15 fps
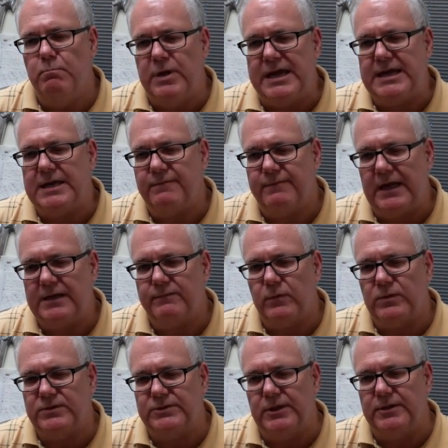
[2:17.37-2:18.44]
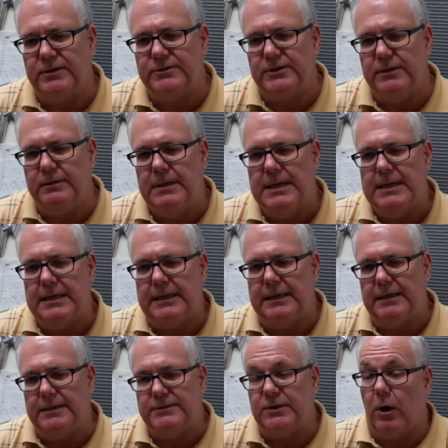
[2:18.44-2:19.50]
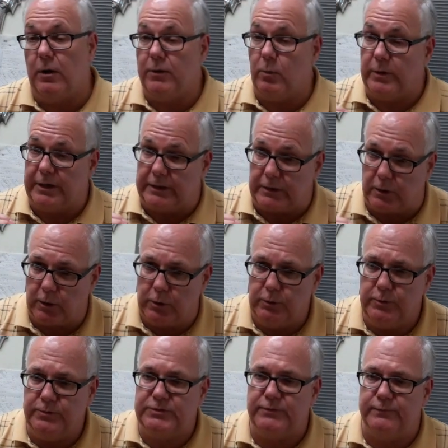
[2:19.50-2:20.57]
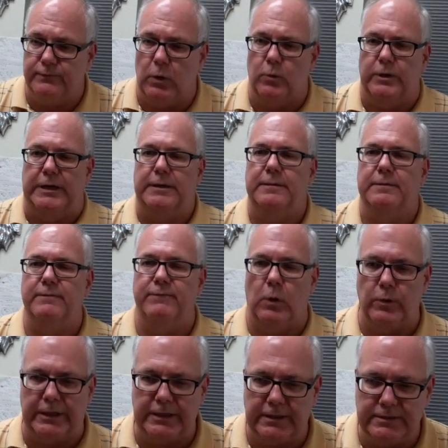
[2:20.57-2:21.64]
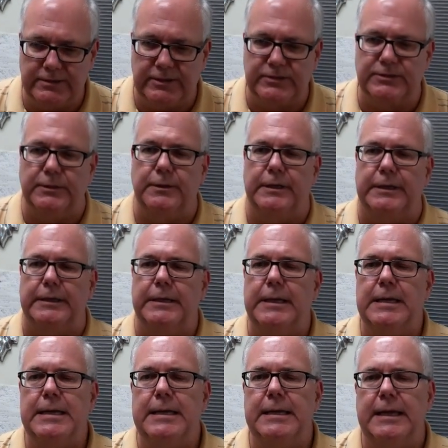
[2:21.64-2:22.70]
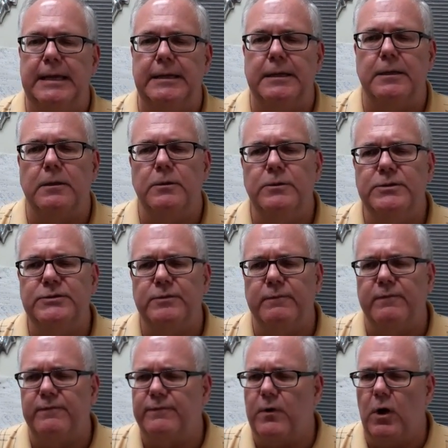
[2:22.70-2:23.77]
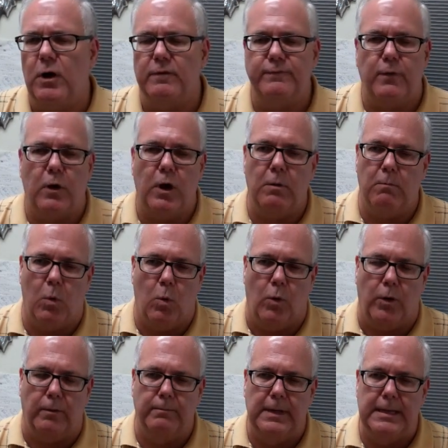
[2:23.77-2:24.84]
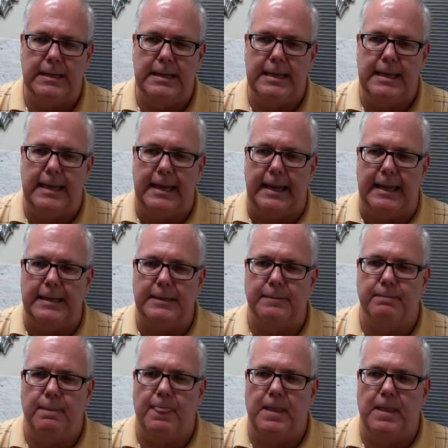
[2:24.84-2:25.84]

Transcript: being a faithful citizen is, although it includes voting, voting consistently, it includes far, far more. And